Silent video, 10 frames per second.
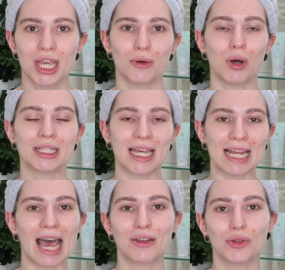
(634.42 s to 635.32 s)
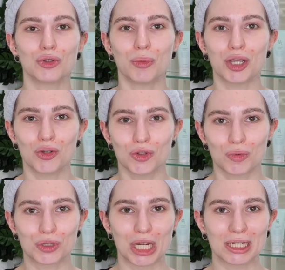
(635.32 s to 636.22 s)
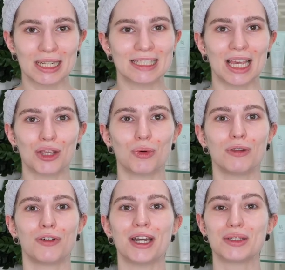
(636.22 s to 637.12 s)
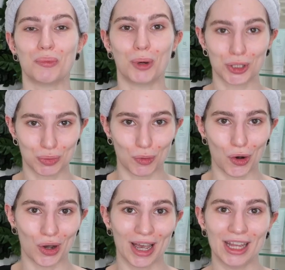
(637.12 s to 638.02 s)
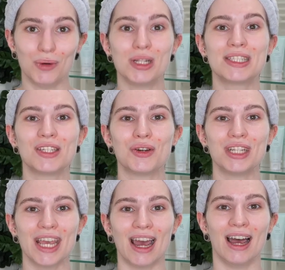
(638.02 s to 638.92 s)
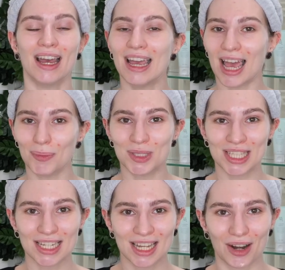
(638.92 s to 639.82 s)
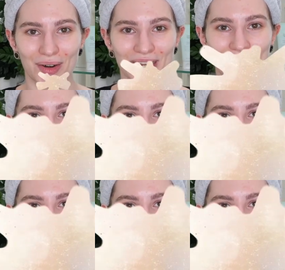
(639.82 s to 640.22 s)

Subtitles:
well then head on to my YouTube channel. There you will find much more. And I will see you there. Happy skincaring!